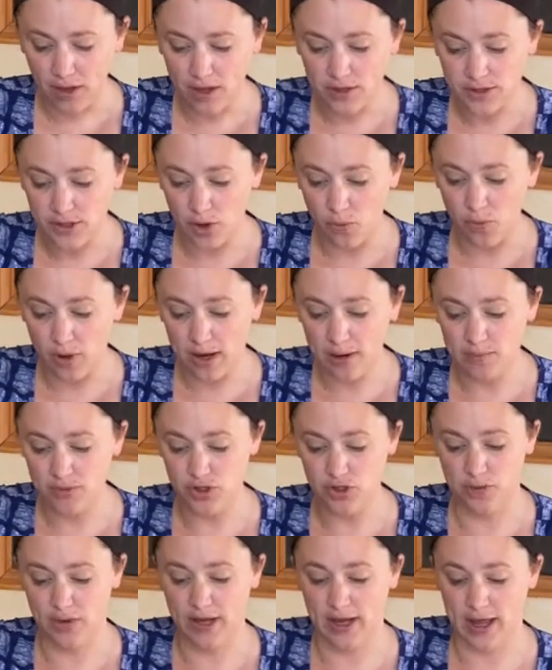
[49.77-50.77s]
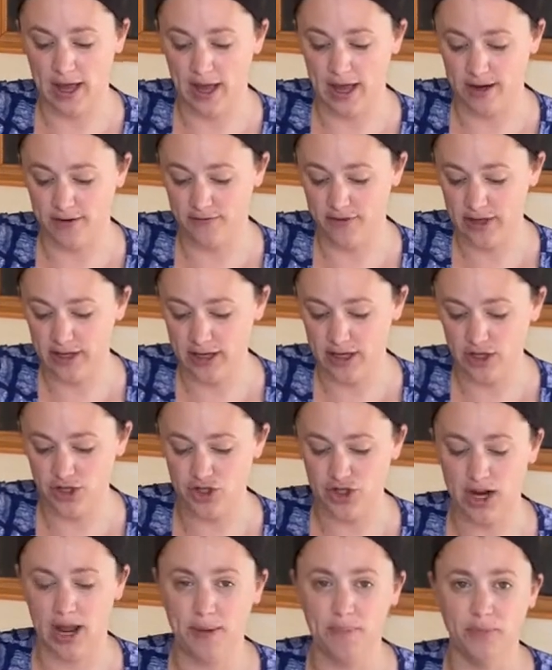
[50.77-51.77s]
So what I'm doing out of each,
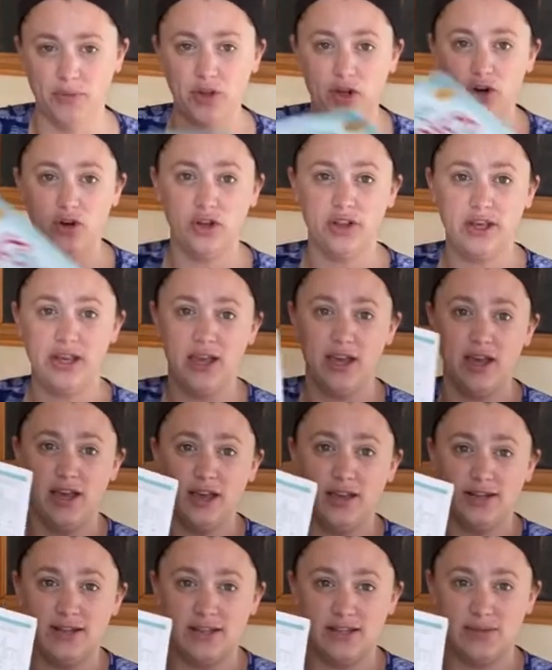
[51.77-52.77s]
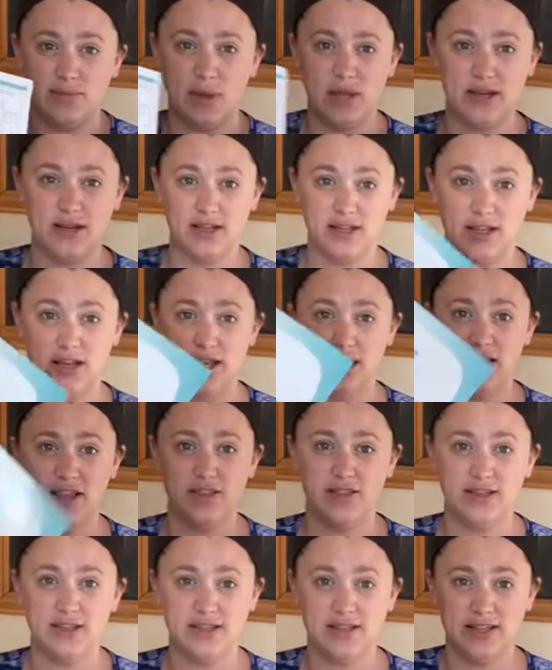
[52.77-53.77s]
I'm literally dismantling
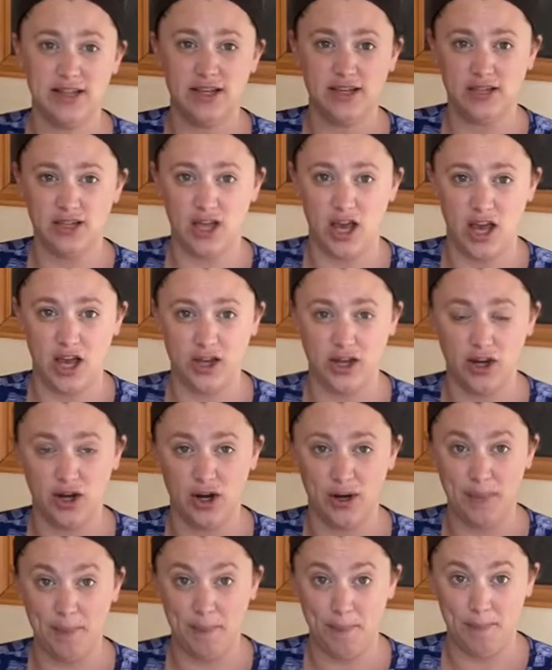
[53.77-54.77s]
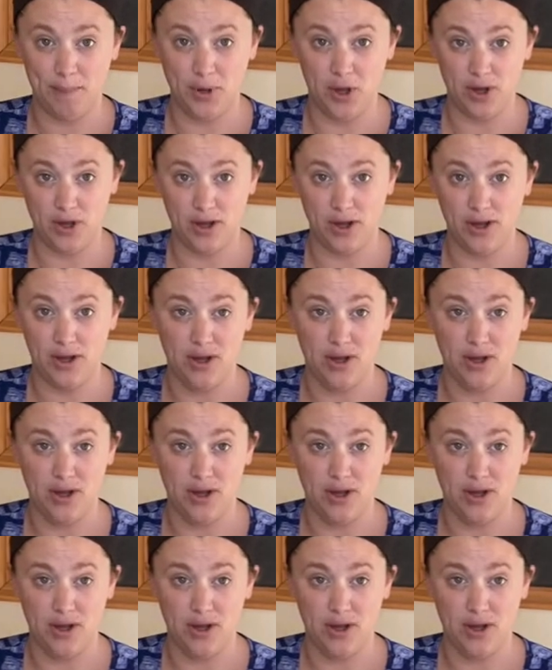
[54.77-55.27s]
this entire book.